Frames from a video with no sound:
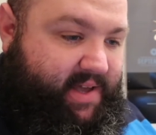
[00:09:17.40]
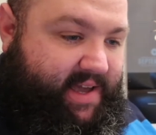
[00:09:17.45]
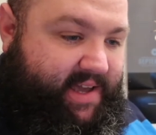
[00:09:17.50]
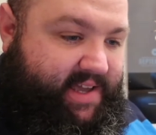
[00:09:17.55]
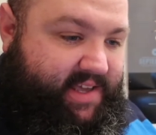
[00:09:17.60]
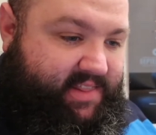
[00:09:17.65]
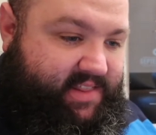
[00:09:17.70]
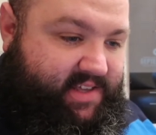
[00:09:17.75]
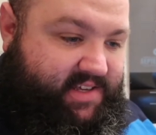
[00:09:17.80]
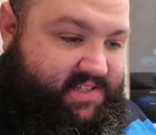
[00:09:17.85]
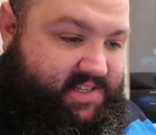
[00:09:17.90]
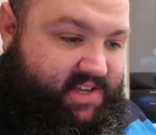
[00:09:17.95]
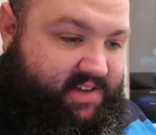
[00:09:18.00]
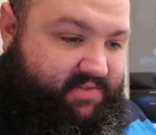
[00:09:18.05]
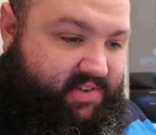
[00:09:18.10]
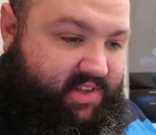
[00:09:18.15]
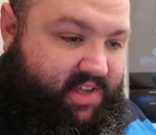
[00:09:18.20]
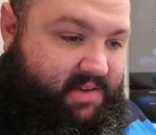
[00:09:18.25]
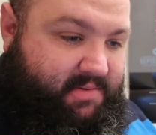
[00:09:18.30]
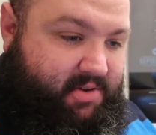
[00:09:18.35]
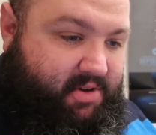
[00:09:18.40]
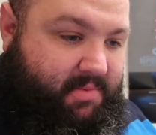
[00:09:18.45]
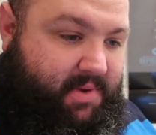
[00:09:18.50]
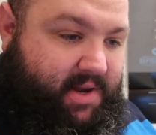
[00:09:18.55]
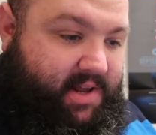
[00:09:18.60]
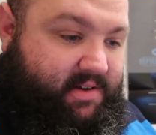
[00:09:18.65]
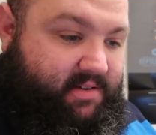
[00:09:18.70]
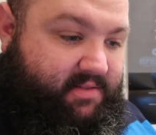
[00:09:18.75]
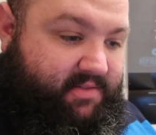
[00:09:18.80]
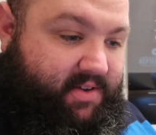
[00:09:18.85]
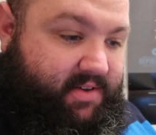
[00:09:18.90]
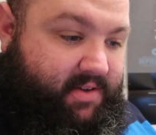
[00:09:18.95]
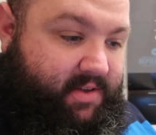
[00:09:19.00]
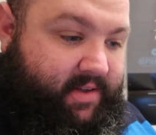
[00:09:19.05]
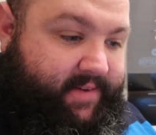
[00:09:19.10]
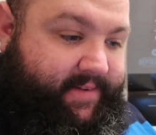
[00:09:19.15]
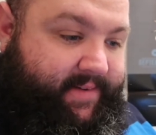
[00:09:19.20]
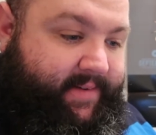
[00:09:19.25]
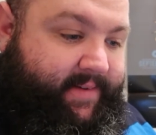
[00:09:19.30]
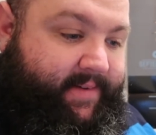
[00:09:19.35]
I hate this. I have to keep coming out of it.
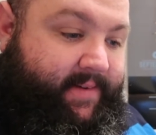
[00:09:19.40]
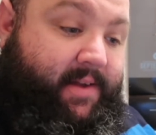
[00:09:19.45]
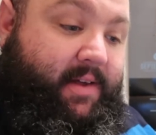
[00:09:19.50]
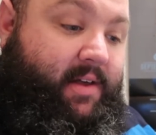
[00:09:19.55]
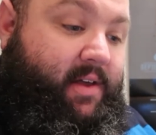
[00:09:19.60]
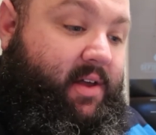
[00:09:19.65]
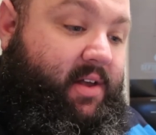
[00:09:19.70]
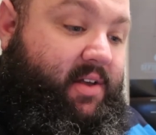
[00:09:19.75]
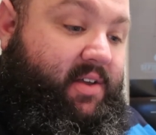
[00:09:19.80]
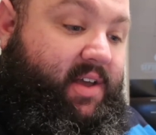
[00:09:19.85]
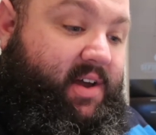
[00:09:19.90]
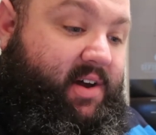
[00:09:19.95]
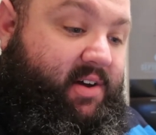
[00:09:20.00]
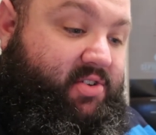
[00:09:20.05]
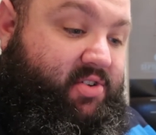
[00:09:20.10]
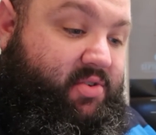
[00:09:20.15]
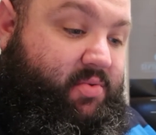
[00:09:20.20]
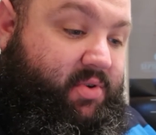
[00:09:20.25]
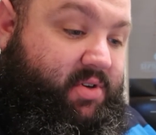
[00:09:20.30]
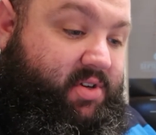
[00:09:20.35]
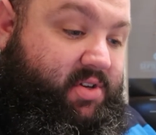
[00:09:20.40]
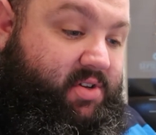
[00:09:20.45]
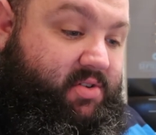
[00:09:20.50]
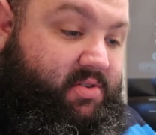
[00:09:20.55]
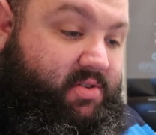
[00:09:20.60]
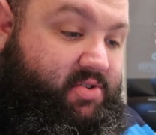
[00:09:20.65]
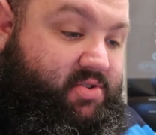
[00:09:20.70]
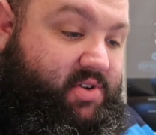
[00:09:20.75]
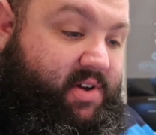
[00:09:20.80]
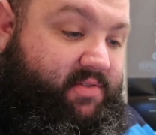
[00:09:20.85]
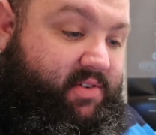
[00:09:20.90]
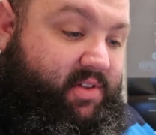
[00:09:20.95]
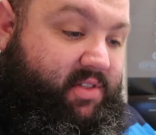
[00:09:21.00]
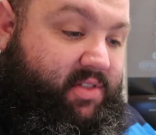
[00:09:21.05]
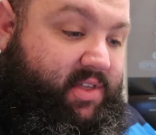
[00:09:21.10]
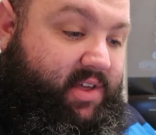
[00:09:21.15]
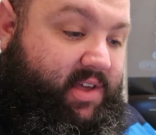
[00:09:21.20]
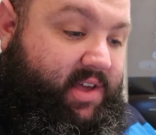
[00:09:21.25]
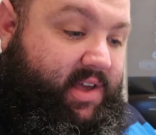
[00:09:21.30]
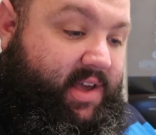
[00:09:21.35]
Yeah, I do want to do the travelling
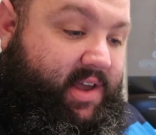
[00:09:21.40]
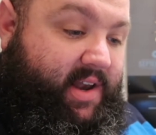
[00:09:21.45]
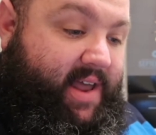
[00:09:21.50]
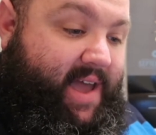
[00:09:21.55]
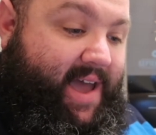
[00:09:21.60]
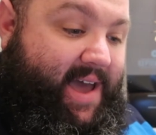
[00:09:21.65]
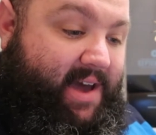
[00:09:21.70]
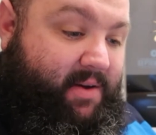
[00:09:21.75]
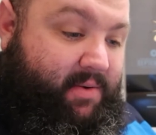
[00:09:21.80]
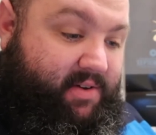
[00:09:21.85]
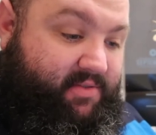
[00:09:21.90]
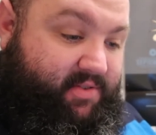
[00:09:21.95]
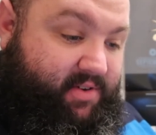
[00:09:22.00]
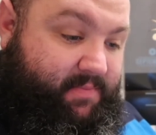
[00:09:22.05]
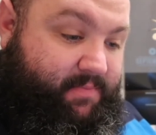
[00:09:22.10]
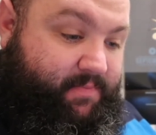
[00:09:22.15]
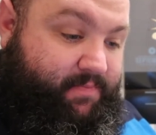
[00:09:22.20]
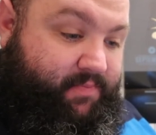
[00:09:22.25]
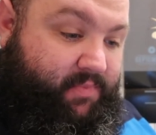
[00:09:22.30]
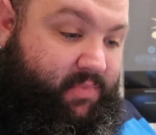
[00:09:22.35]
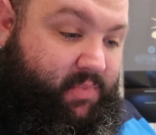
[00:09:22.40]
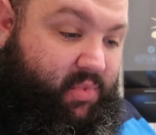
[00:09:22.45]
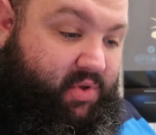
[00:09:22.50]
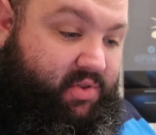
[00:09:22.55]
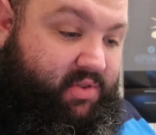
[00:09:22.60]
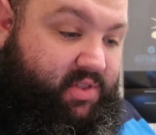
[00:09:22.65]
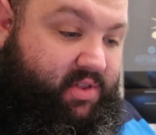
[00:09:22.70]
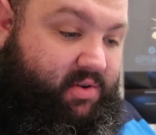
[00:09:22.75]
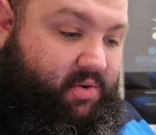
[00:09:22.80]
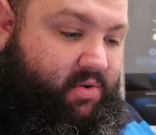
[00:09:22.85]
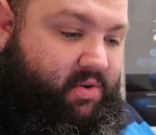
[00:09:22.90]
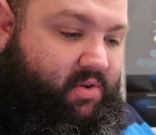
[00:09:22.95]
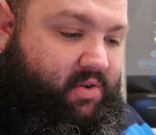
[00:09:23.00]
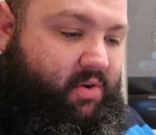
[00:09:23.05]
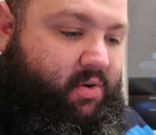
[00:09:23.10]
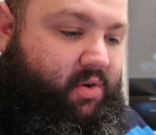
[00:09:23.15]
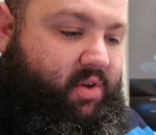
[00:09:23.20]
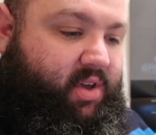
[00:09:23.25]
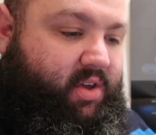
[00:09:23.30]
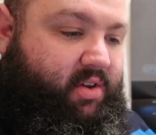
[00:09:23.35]
thing again. However, one thing...
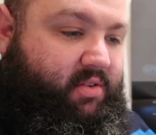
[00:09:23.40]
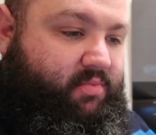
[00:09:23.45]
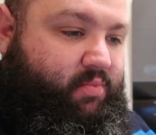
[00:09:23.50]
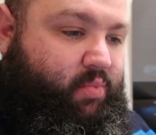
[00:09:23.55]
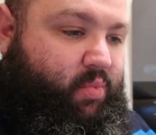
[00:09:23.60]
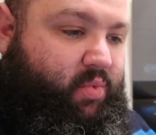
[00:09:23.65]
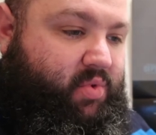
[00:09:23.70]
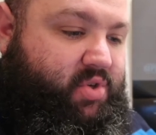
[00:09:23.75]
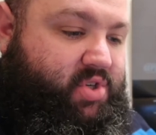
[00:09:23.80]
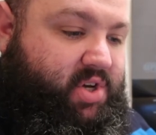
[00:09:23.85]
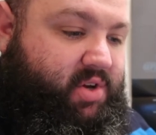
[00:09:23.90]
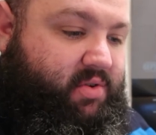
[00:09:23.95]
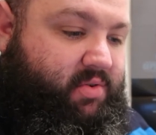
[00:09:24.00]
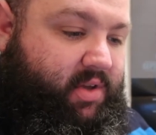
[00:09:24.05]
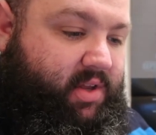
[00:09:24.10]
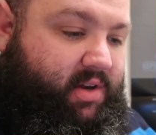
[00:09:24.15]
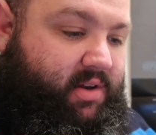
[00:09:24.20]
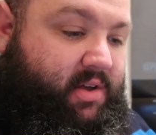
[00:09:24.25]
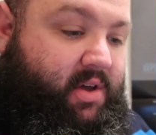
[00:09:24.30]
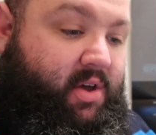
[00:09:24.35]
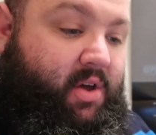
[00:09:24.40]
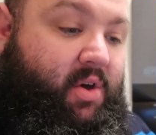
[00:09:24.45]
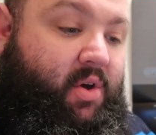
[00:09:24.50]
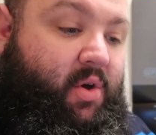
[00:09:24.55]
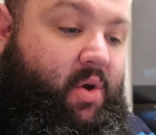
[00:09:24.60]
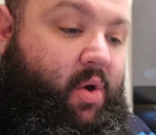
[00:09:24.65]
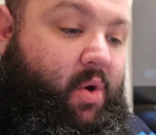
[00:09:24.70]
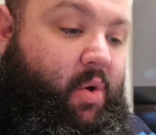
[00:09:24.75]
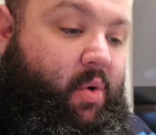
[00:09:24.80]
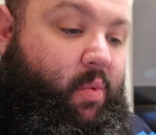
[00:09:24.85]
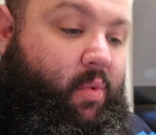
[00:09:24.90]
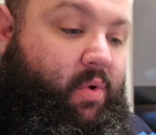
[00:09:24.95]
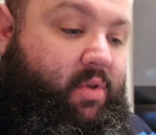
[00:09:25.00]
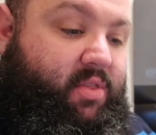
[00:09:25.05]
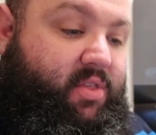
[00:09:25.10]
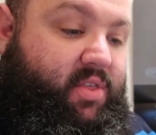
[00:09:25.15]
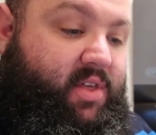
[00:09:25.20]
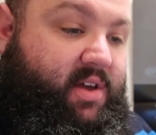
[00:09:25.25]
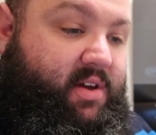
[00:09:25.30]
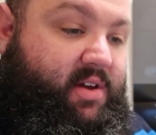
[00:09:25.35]
Oh, you're joking.
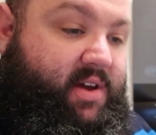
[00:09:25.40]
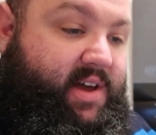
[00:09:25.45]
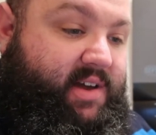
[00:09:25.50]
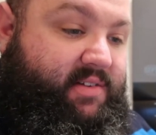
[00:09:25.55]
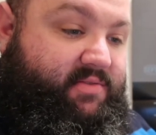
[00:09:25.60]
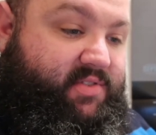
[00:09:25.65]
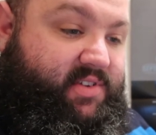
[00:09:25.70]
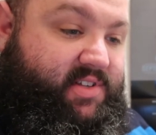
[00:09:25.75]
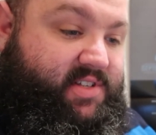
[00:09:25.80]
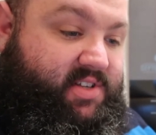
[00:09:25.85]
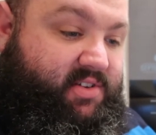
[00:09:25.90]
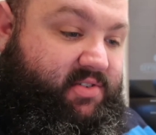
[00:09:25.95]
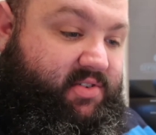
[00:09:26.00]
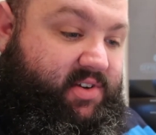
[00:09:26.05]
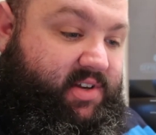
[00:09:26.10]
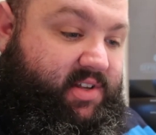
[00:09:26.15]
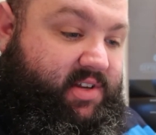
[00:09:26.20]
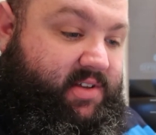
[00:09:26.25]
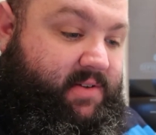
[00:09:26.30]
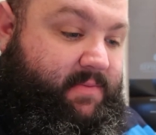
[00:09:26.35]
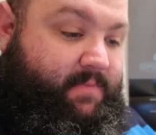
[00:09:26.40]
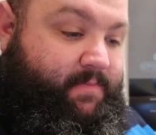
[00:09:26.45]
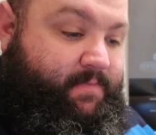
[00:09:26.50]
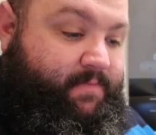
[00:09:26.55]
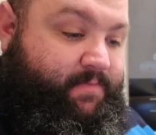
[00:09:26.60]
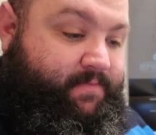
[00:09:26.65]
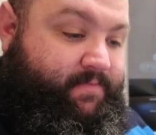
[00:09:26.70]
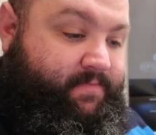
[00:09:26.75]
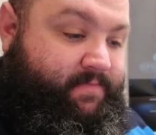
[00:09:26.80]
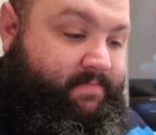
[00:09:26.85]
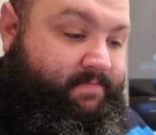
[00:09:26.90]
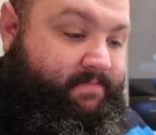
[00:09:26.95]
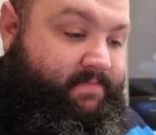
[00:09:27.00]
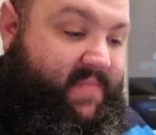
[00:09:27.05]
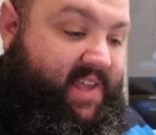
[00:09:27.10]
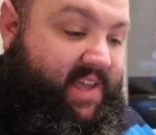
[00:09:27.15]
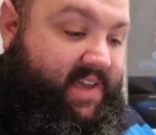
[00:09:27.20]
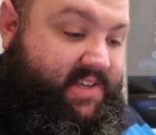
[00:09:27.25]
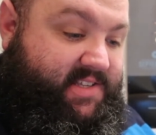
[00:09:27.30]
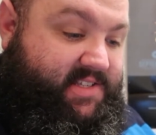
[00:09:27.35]
One thing I have decided
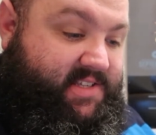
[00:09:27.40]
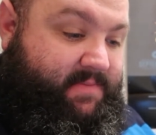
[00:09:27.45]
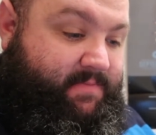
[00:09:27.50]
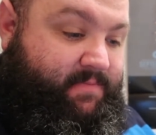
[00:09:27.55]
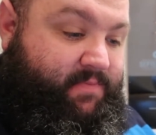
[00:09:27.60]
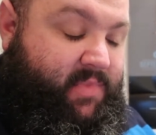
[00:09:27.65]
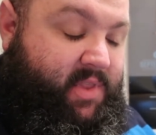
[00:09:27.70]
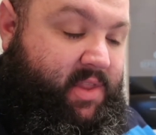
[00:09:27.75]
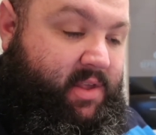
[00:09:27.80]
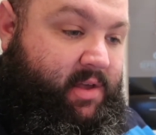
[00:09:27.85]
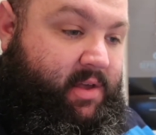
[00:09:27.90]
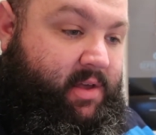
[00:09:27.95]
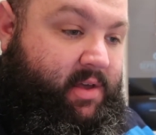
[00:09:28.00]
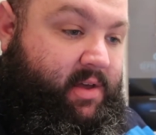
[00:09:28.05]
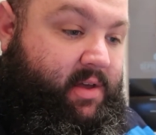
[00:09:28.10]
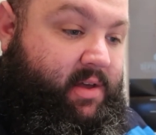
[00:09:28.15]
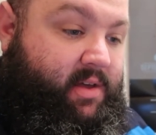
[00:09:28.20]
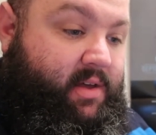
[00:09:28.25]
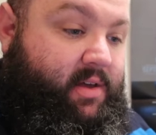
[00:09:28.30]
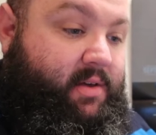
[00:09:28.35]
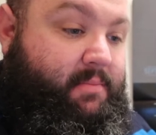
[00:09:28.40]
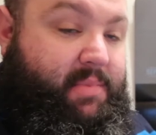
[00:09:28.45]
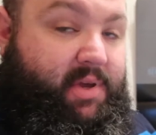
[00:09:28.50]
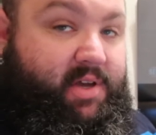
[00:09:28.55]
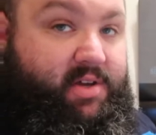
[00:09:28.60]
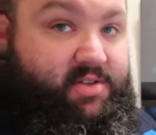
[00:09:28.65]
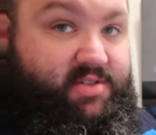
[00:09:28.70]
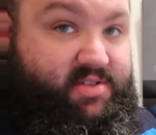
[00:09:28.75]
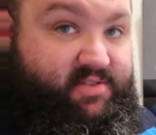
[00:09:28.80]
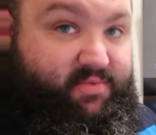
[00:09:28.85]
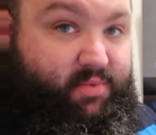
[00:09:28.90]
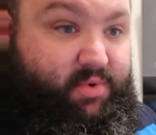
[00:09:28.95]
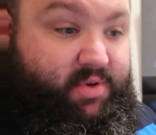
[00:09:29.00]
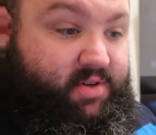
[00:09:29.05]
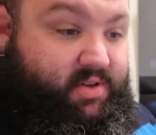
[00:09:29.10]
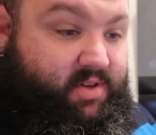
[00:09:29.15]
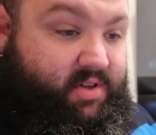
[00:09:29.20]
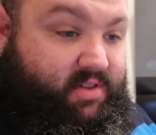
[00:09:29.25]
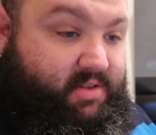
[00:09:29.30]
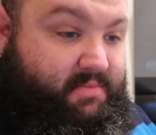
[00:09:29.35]
is because of
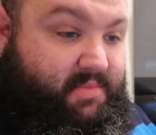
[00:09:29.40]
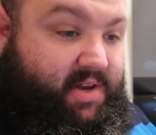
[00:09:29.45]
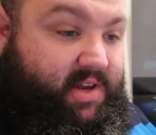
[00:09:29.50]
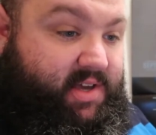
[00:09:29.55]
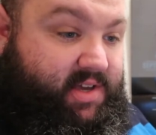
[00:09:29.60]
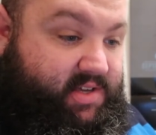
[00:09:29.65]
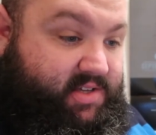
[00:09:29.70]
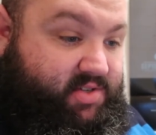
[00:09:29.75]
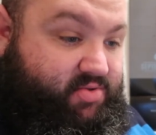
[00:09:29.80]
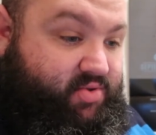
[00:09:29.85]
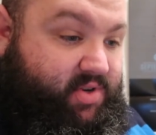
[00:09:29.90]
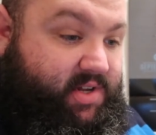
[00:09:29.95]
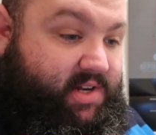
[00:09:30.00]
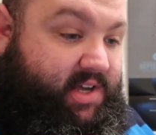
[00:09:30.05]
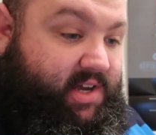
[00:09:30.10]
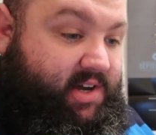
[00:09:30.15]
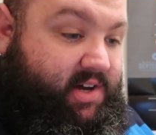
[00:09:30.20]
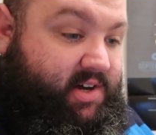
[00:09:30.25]
work at the minute, it's really